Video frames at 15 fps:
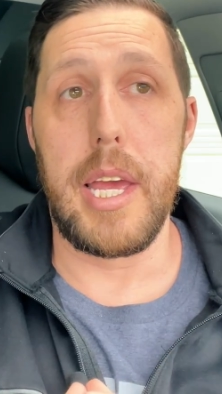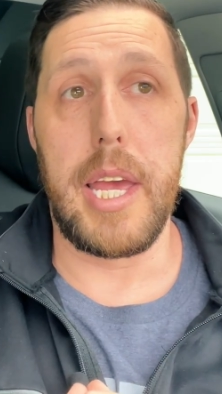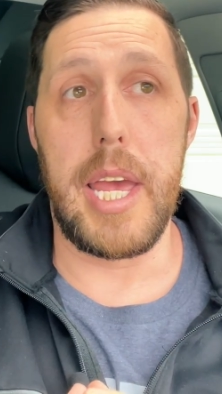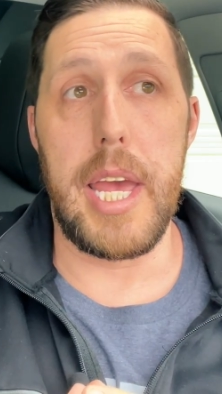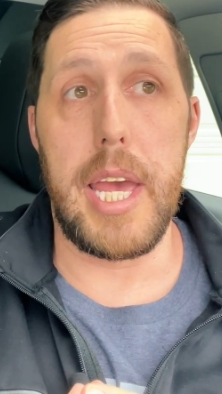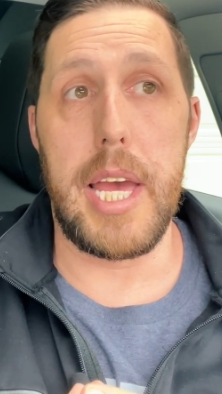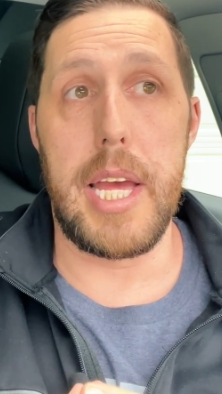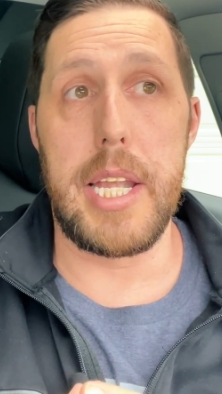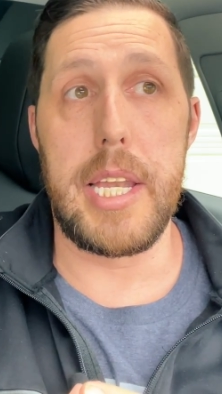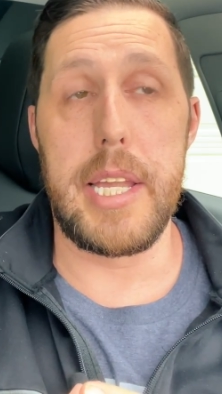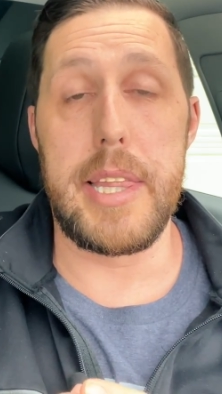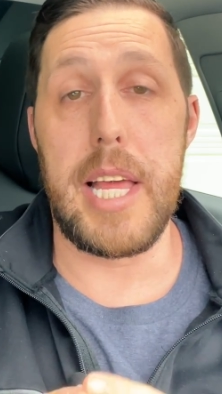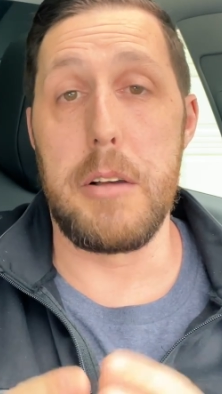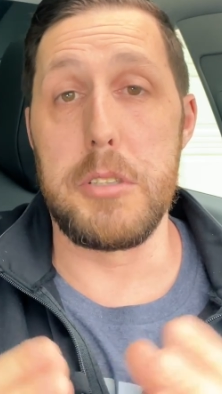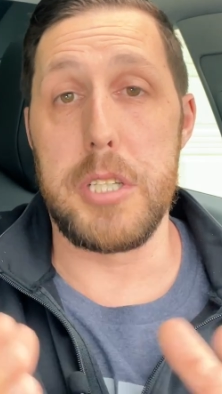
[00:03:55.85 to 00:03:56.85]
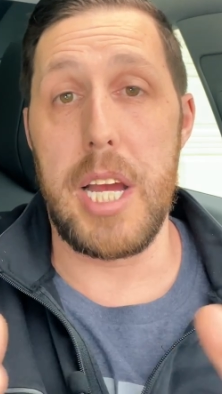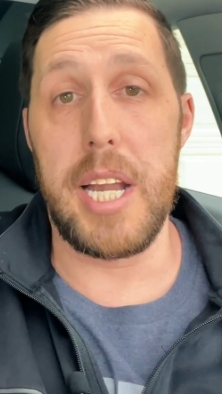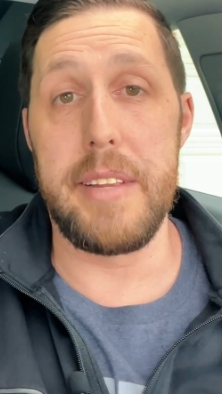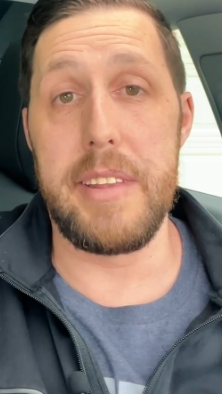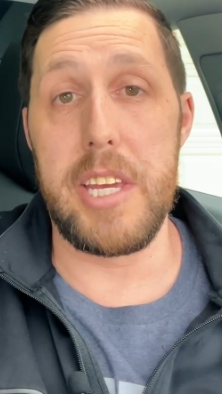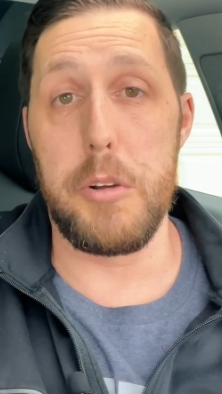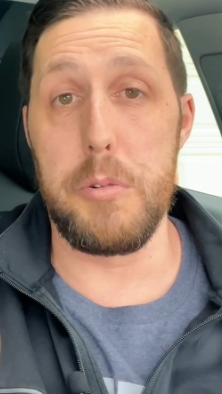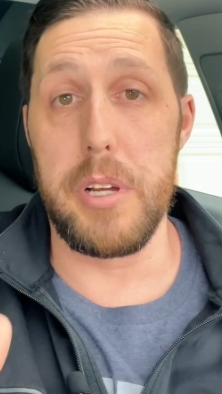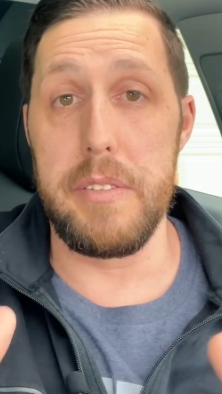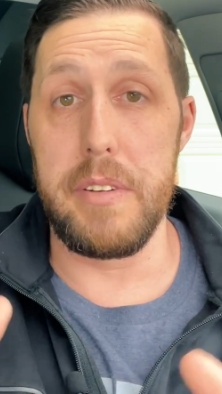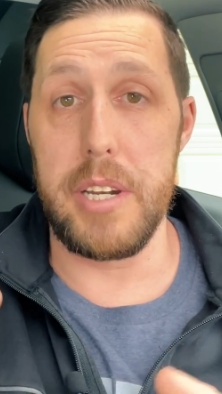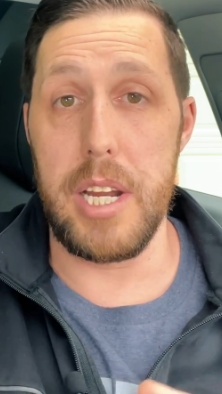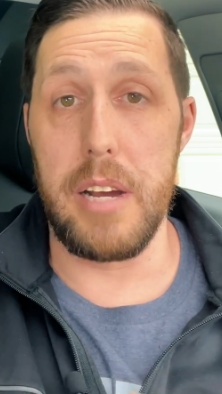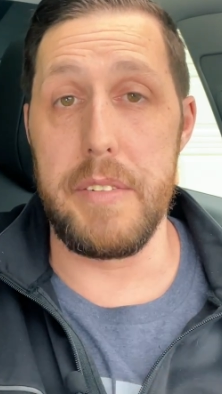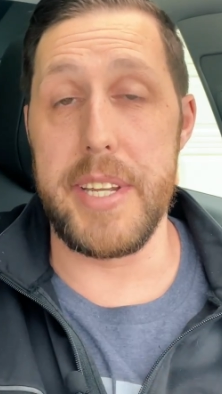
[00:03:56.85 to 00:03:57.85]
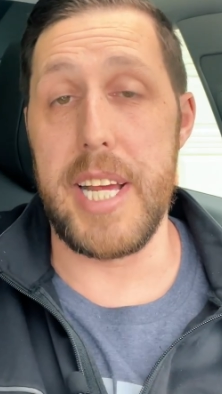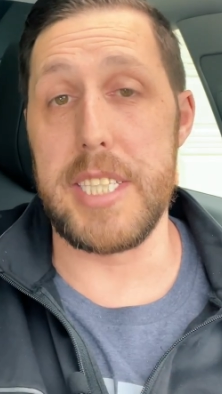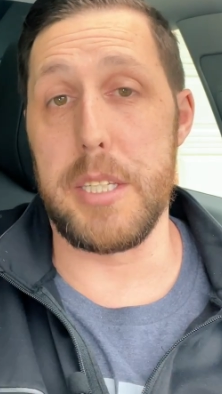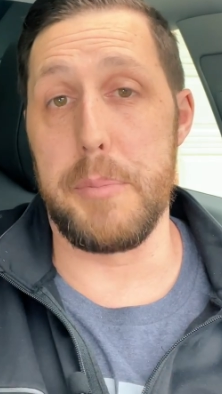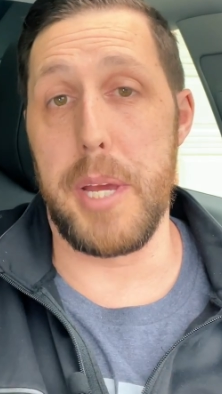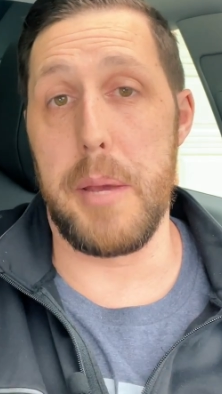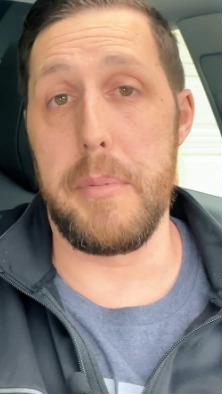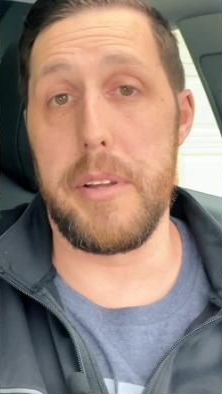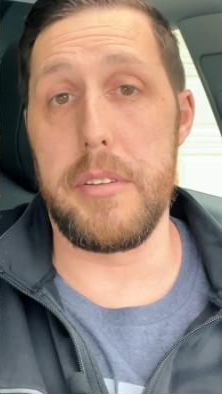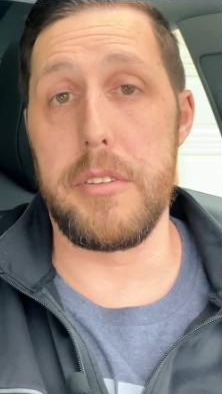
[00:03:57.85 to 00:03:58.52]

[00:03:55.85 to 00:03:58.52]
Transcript: And that was kind of the equivalent of a Tesla payment.